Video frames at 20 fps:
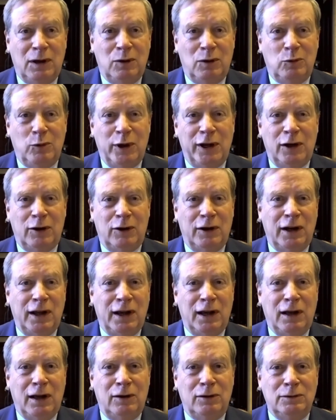We are
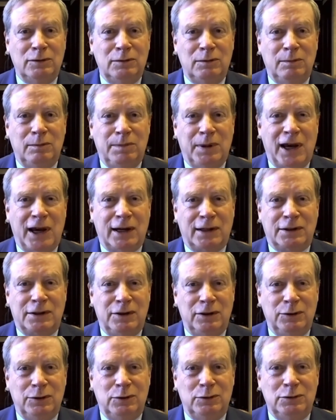now back
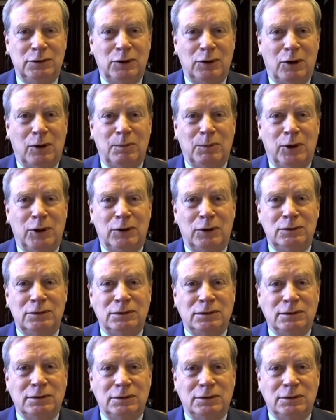to normalization